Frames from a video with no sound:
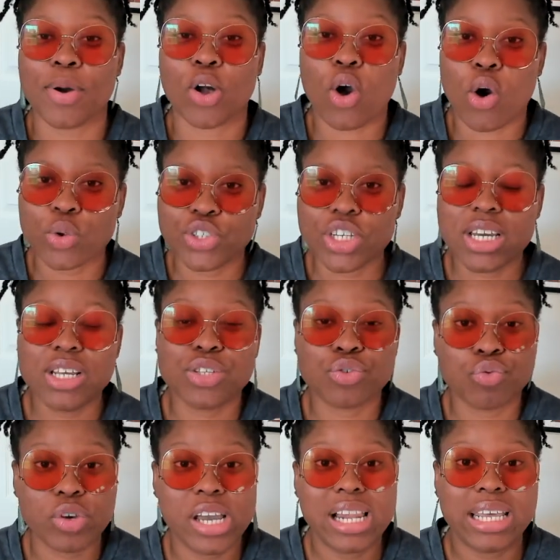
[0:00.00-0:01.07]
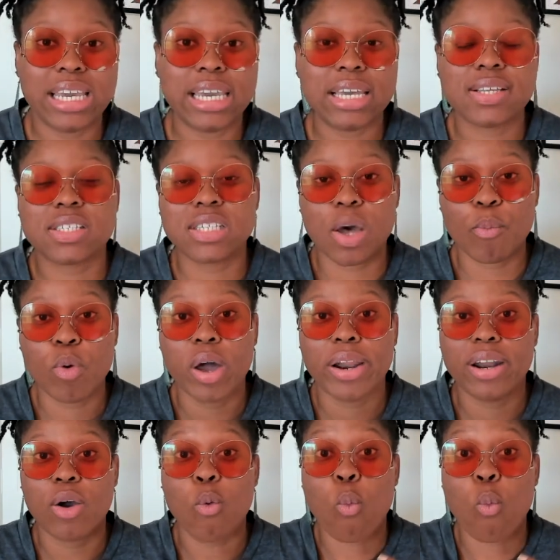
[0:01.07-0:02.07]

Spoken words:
coaching is really someone